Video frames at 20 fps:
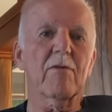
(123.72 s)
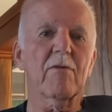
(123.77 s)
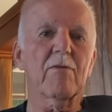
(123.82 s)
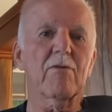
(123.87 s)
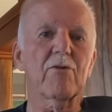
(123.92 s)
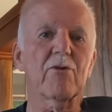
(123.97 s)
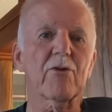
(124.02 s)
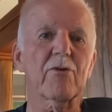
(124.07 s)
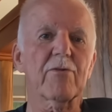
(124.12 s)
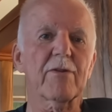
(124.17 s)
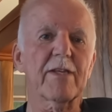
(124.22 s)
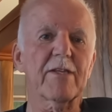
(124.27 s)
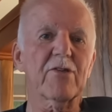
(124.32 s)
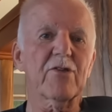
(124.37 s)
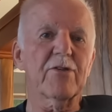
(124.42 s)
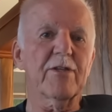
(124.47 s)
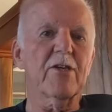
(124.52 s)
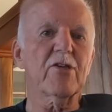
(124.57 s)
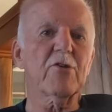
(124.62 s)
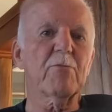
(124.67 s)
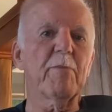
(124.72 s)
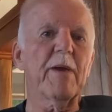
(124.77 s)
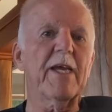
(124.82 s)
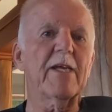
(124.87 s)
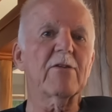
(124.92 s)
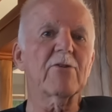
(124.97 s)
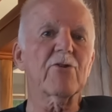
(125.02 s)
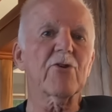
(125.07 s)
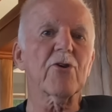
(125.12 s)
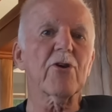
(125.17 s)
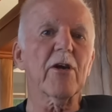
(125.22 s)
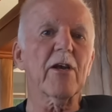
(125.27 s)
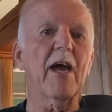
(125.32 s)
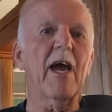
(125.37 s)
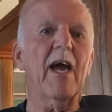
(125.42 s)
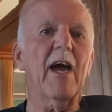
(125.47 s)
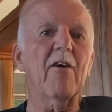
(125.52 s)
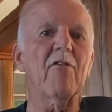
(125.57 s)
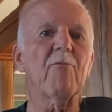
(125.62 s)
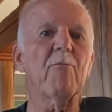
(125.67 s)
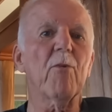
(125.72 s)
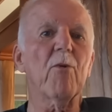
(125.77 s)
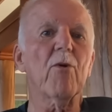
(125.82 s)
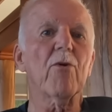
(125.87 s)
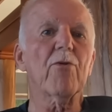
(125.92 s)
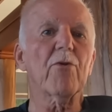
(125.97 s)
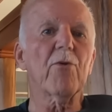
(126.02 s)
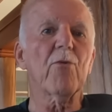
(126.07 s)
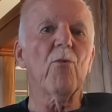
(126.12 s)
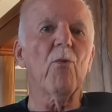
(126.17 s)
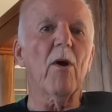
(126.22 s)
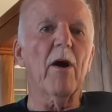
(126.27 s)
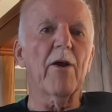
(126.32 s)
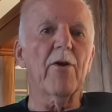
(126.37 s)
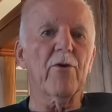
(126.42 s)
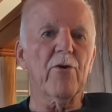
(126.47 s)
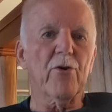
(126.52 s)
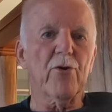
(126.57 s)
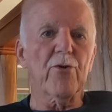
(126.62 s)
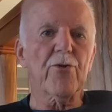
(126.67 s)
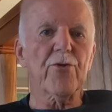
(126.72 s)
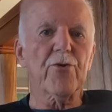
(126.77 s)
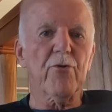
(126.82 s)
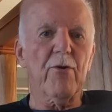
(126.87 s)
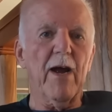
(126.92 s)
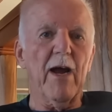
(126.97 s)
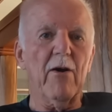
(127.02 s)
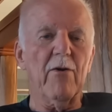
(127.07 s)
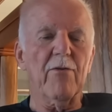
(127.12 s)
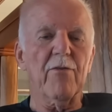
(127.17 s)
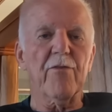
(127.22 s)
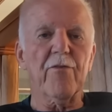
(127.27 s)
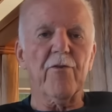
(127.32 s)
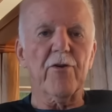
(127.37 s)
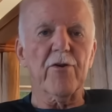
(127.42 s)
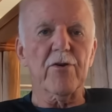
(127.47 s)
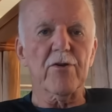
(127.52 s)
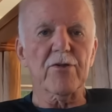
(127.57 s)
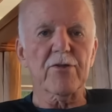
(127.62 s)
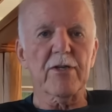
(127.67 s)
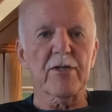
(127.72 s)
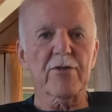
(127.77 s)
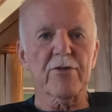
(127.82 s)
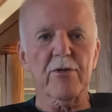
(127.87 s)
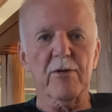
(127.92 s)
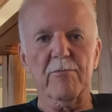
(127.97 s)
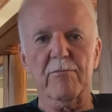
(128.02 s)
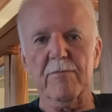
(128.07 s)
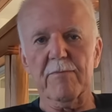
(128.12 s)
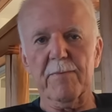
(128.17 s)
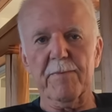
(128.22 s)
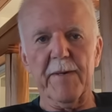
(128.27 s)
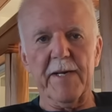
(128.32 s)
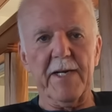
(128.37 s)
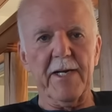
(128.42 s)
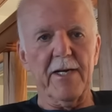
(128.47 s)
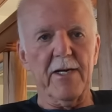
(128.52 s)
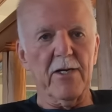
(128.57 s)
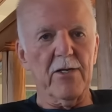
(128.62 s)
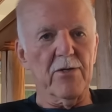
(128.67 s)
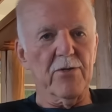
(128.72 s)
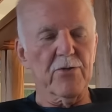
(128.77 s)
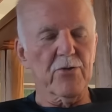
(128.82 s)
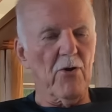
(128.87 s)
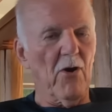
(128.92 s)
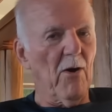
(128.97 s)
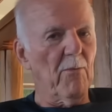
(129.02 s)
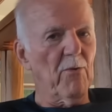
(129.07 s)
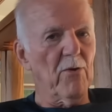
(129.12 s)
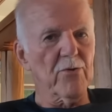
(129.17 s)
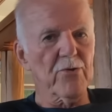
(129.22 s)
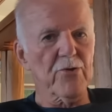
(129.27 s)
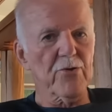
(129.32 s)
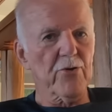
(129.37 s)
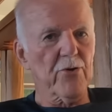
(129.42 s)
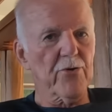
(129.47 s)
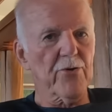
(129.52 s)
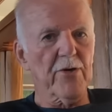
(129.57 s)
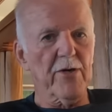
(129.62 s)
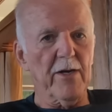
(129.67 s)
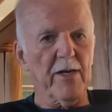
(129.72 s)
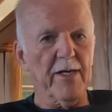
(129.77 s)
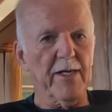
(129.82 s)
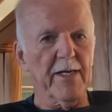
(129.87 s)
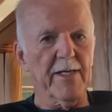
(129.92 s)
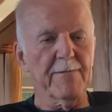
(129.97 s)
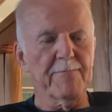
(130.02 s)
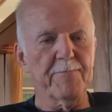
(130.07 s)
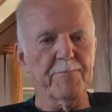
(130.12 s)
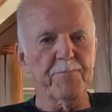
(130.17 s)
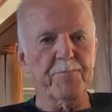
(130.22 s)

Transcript: This means you're going to have more than one earth ground for your system, because almost certainly,